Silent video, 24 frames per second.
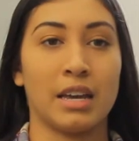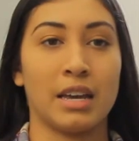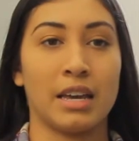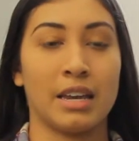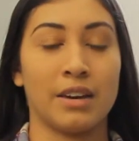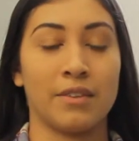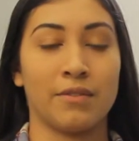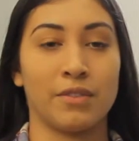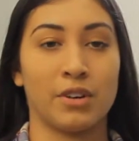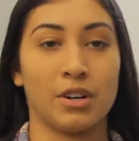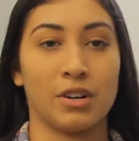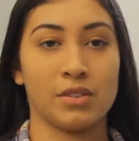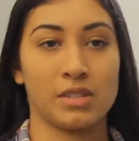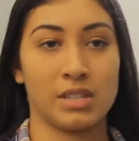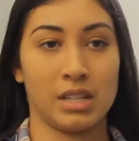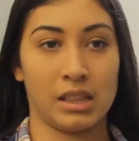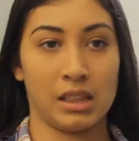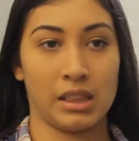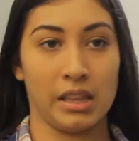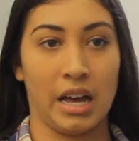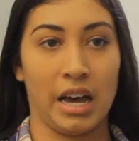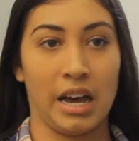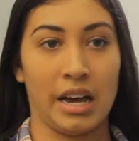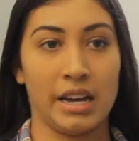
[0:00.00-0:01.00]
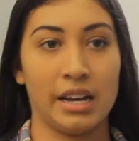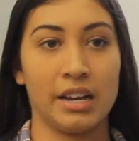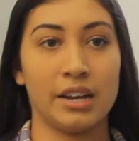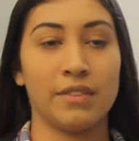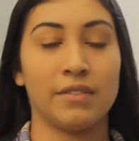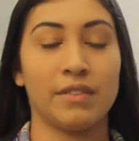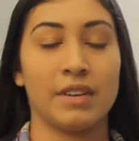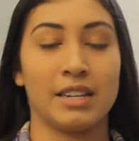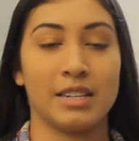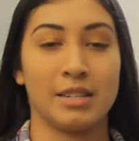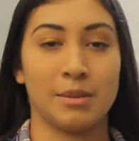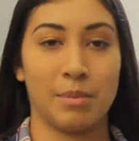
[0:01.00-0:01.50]
It involves a lot of
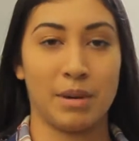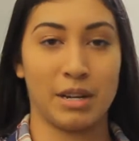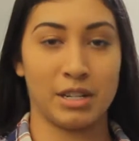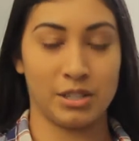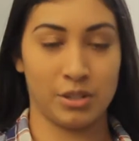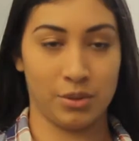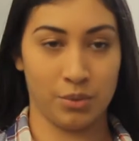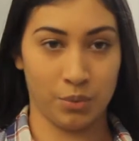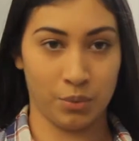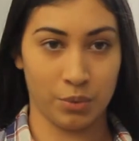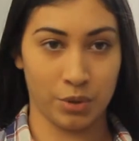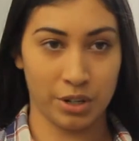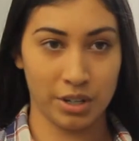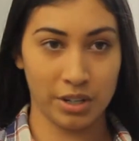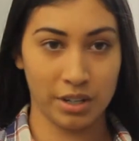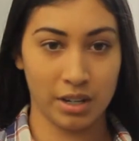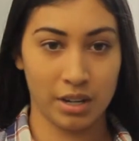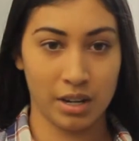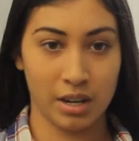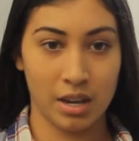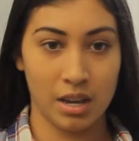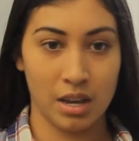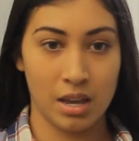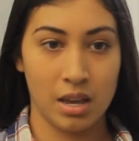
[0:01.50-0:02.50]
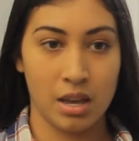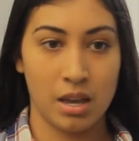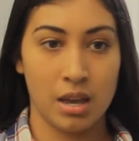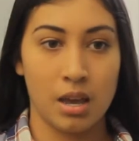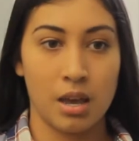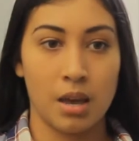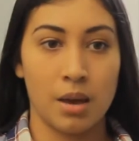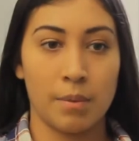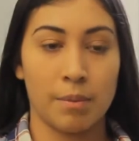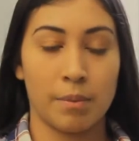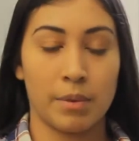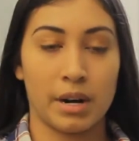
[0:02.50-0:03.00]
independent work,
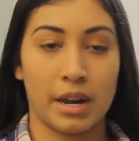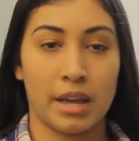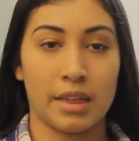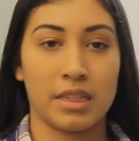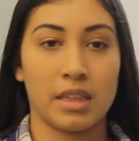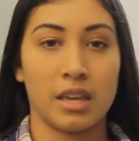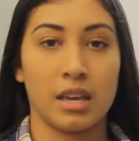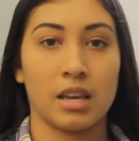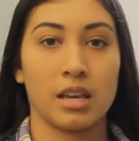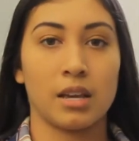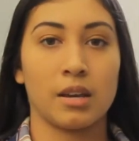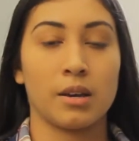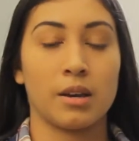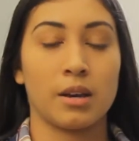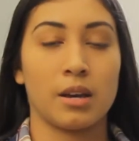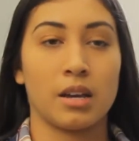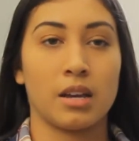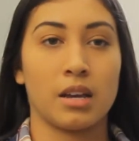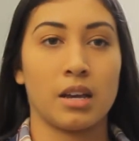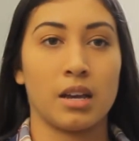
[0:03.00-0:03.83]
but I think